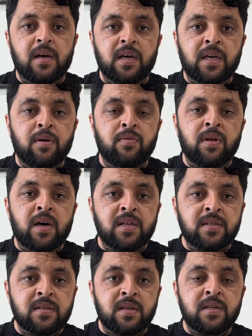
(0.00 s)
give you the
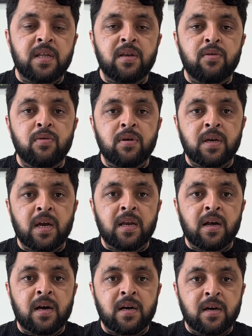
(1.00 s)
answer, then you can
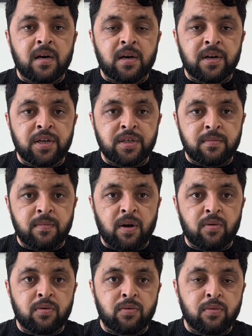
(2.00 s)
reach me
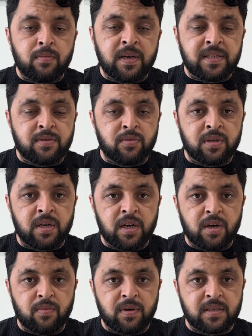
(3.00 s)
out through my social
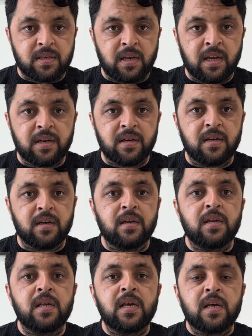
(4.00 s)
networks, LinkedIn,
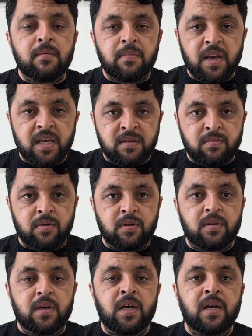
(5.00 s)
Facebook,
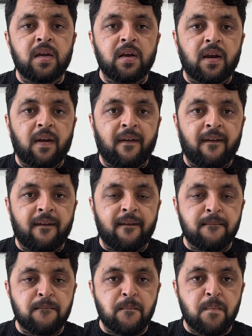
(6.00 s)

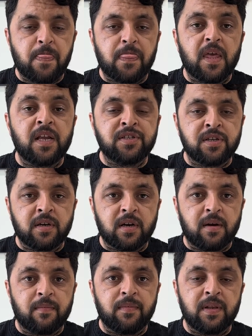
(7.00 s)
and
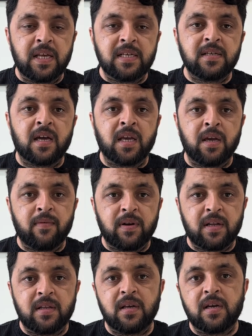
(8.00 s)
Instagram. Links are given
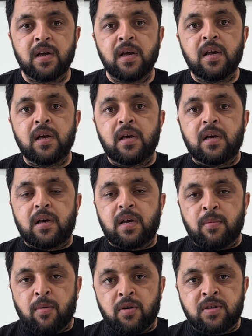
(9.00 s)
in the
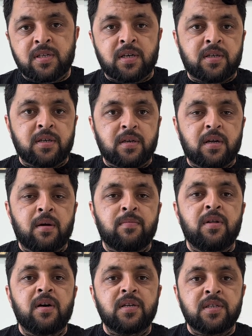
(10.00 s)
about section of
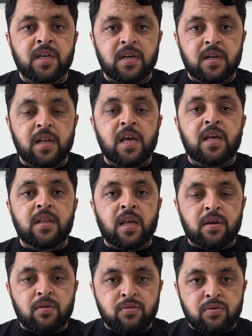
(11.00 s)
the channel.
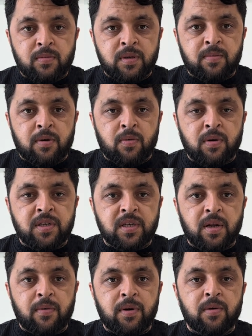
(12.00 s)
Thank you so much for watching
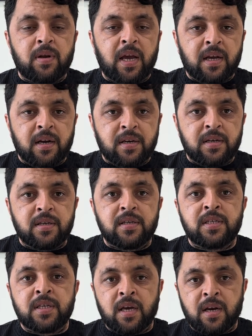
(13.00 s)
the video. Like it,
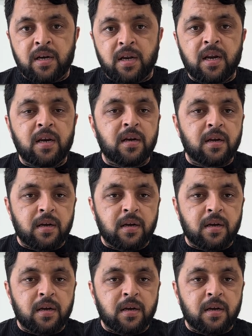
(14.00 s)
share it, and